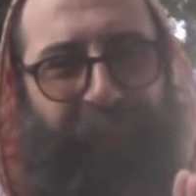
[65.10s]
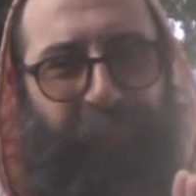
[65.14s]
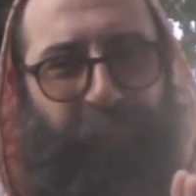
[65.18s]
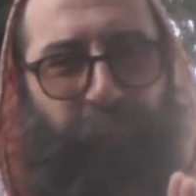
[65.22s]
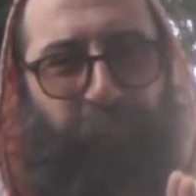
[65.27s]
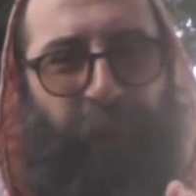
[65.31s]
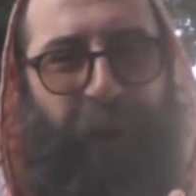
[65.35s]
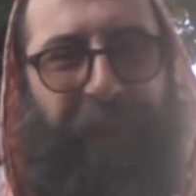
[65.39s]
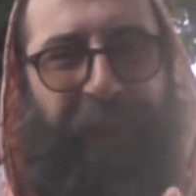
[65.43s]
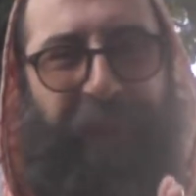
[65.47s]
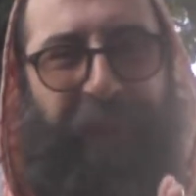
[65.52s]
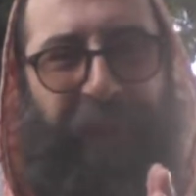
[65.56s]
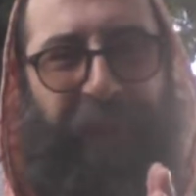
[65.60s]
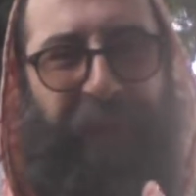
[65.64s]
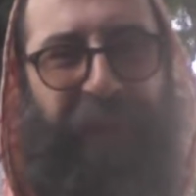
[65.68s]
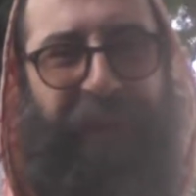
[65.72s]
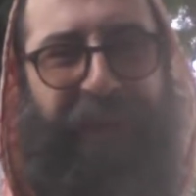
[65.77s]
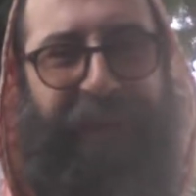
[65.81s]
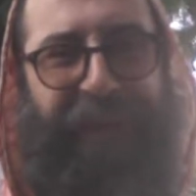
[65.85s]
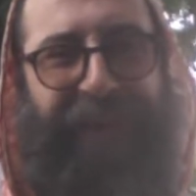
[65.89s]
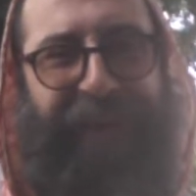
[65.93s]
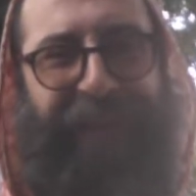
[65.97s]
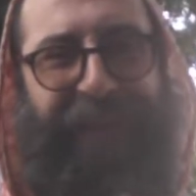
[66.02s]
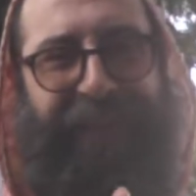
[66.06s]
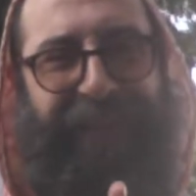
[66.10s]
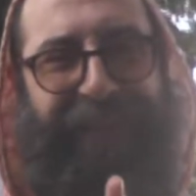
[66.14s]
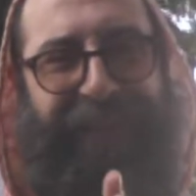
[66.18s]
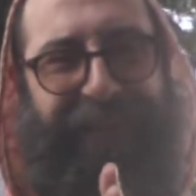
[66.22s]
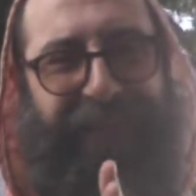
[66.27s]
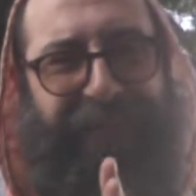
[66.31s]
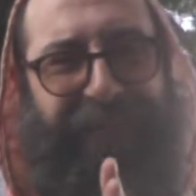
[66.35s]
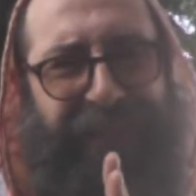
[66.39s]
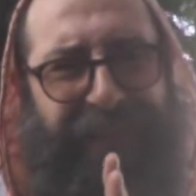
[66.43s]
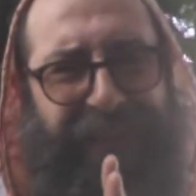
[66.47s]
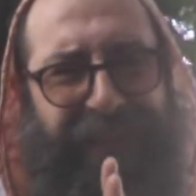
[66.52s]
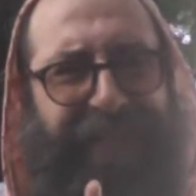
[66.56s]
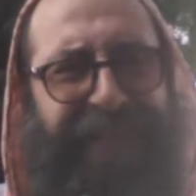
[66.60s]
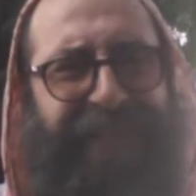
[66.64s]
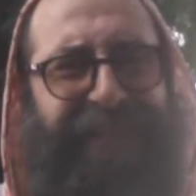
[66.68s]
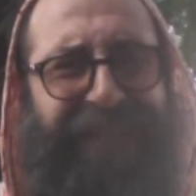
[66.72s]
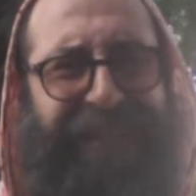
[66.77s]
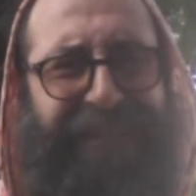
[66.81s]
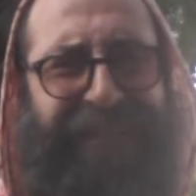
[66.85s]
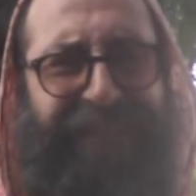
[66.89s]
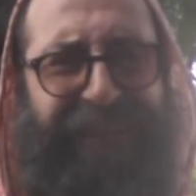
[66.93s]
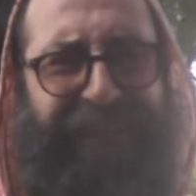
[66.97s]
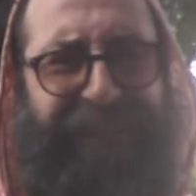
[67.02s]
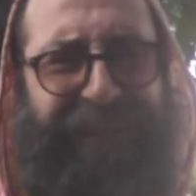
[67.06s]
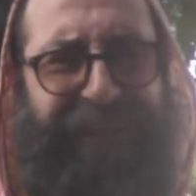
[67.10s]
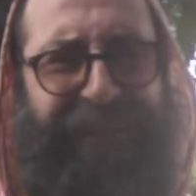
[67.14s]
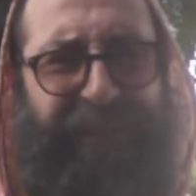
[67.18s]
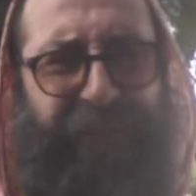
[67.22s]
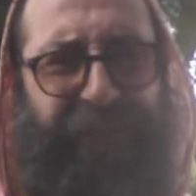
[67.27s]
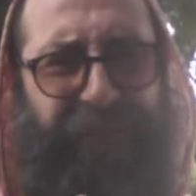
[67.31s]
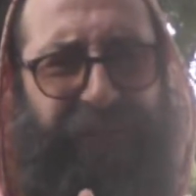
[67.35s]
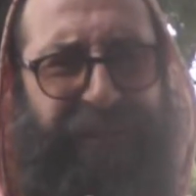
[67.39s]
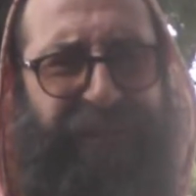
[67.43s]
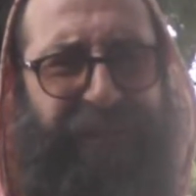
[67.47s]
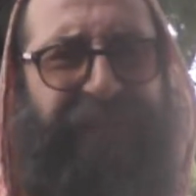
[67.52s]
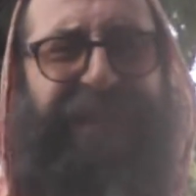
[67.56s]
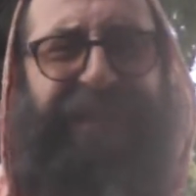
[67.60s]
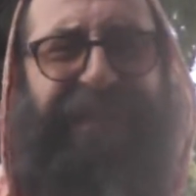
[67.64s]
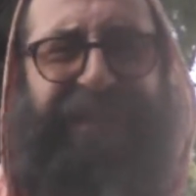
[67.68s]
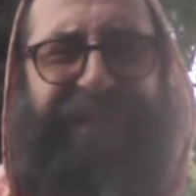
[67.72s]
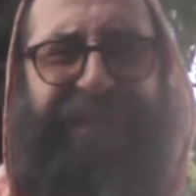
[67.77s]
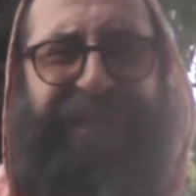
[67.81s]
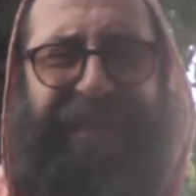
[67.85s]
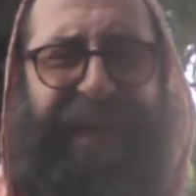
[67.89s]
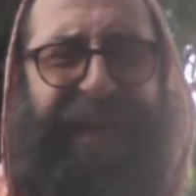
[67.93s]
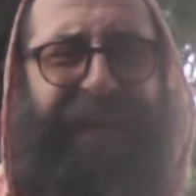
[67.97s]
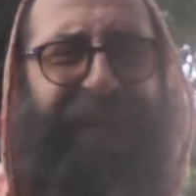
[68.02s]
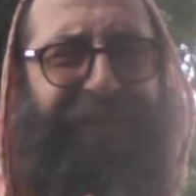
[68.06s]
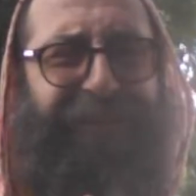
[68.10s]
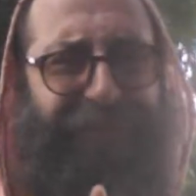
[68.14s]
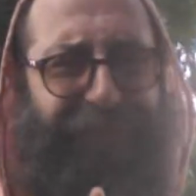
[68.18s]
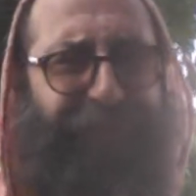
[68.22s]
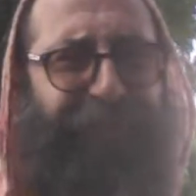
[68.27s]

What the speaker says: one thing consistently for 60 seconds,